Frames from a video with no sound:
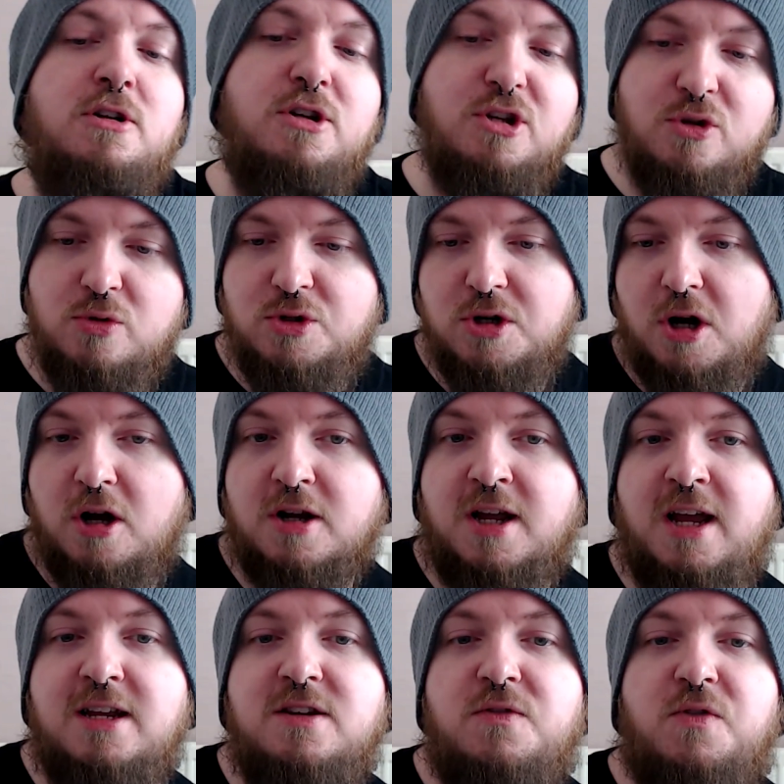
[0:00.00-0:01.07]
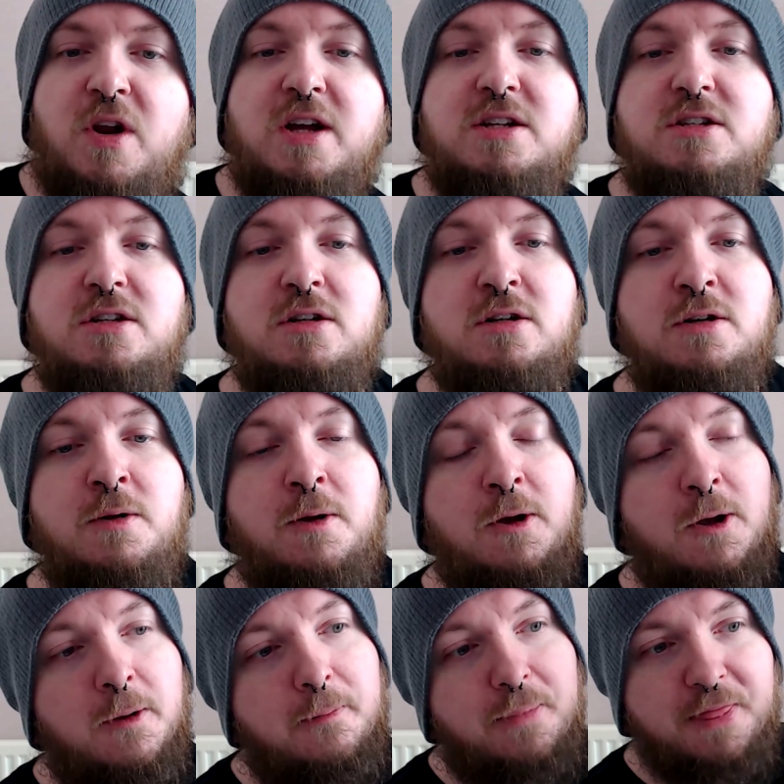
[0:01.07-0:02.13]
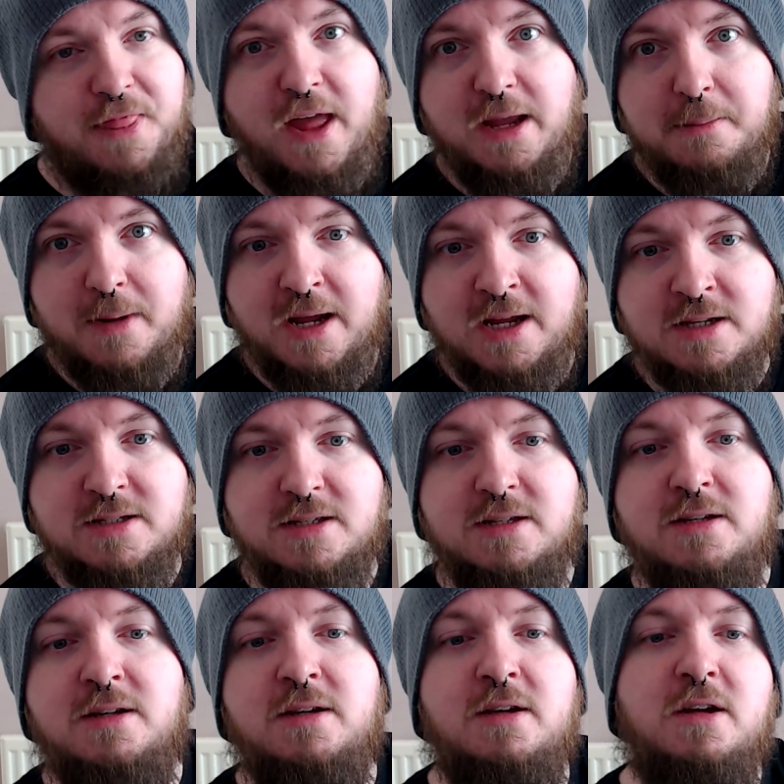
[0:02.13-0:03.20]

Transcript: use your arcane deflection, they miss.